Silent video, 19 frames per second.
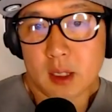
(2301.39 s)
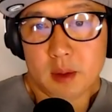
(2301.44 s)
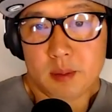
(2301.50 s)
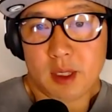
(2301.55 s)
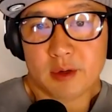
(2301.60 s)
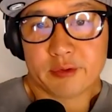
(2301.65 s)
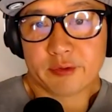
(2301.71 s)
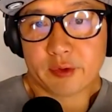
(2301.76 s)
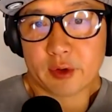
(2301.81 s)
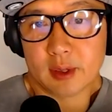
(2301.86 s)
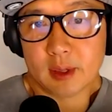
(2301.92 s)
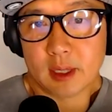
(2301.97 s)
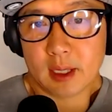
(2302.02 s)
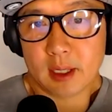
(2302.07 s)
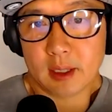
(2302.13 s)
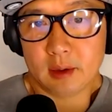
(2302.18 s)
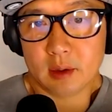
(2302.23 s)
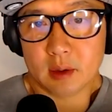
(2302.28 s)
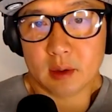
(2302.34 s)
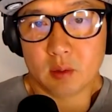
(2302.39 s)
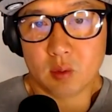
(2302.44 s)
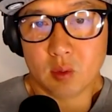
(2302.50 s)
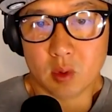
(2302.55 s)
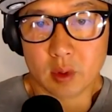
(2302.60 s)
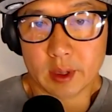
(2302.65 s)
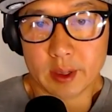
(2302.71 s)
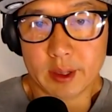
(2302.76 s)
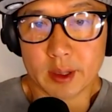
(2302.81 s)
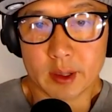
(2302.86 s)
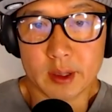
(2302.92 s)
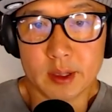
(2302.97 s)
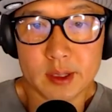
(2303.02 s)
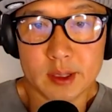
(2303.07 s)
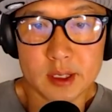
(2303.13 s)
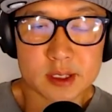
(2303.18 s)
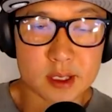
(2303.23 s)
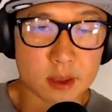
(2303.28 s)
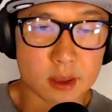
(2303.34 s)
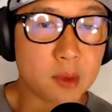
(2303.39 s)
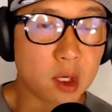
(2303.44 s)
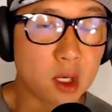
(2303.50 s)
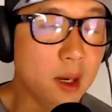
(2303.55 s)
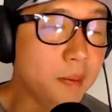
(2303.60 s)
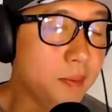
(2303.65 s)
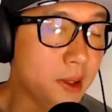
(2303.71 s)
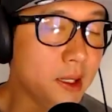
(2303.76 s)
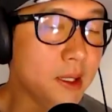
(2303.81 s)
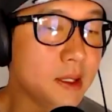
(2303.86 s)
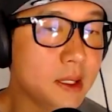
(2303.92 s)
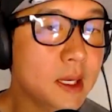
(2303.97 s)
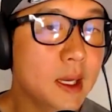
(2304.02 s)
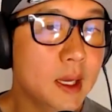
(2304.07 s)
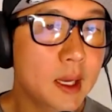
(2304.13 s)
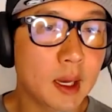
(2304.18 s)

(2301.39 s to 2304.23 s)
to be a frontline warrior in this i'm going to be